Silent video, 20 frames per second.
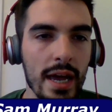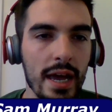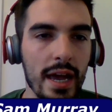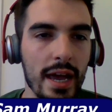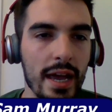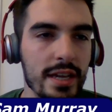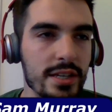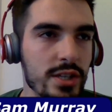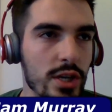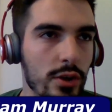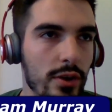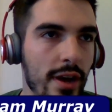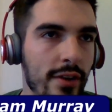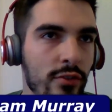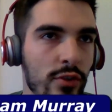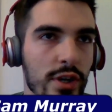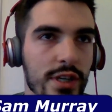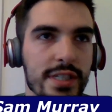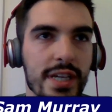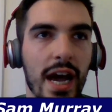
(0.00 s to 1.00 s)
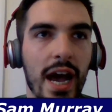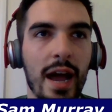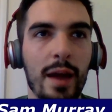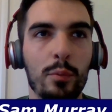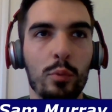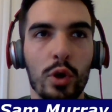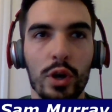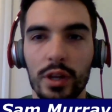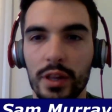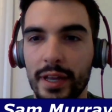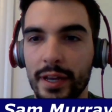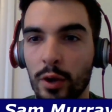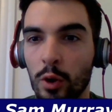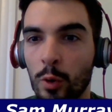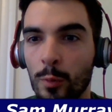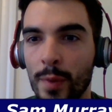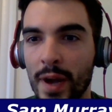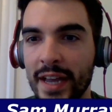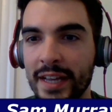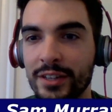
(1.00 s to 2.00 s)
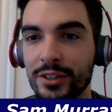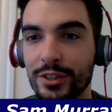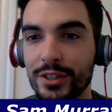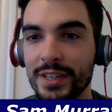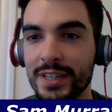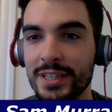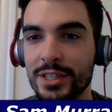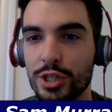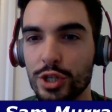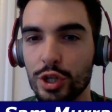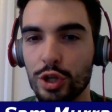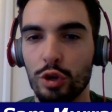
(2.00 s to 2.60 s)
Is there ever a time where you're like, oh my goodness,